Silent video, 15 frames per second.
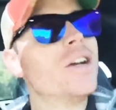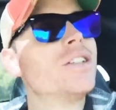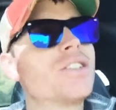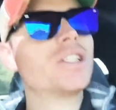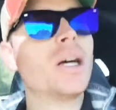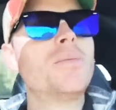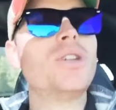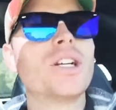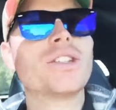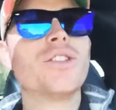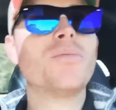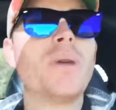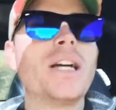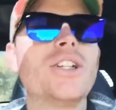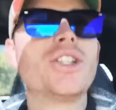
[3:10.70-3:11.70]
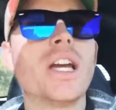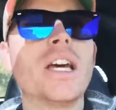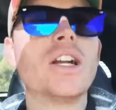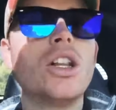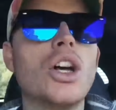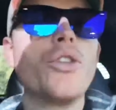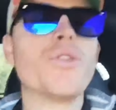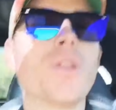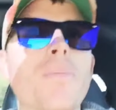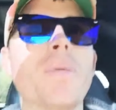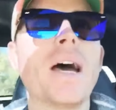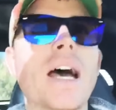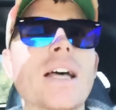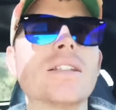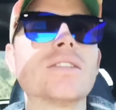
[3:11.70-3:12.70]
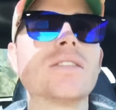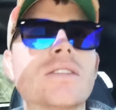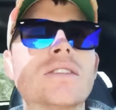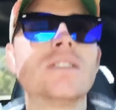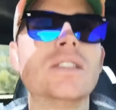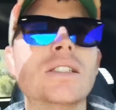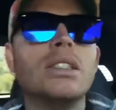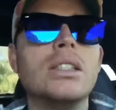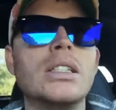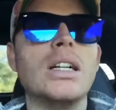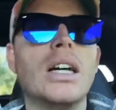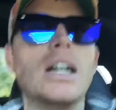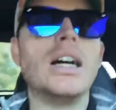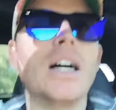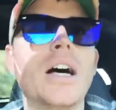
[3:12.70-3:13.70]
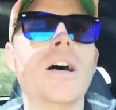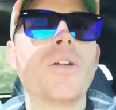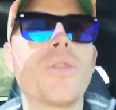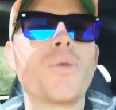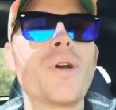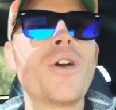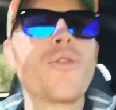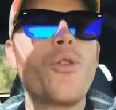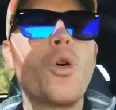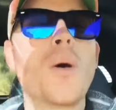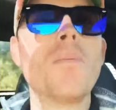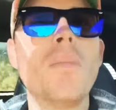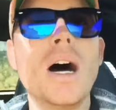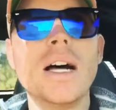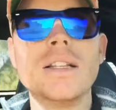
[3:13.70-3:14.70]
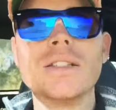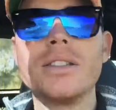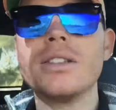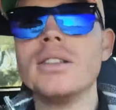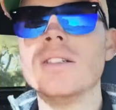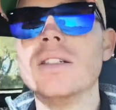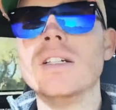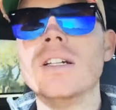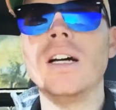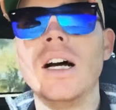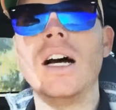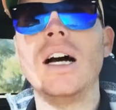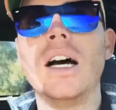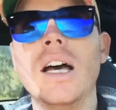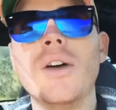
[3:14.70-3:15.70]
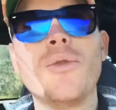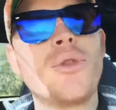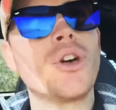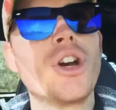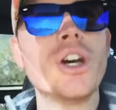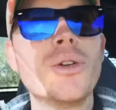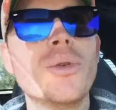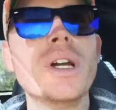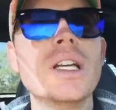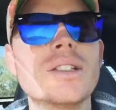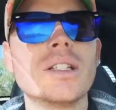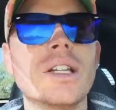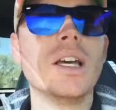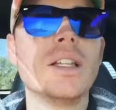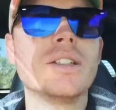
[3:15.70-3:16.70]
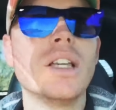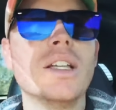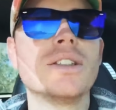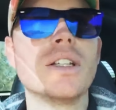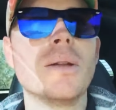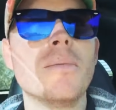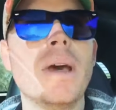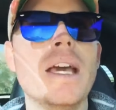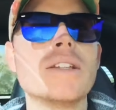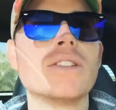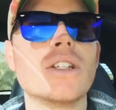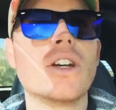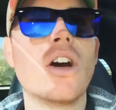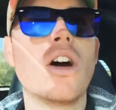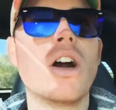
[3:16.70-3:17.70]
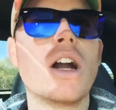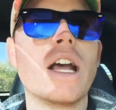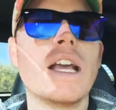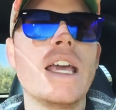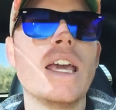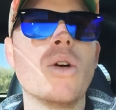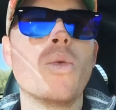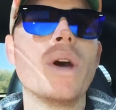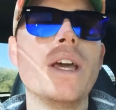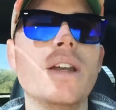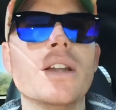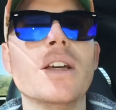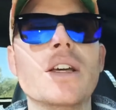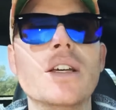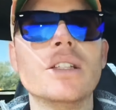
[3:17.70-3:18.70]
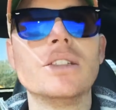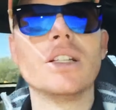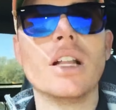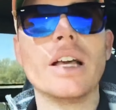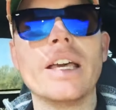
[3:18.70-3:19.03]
subject of my channel over the past 3 or 4 months, and for good reason. It's an amazing car, and I can't wait till I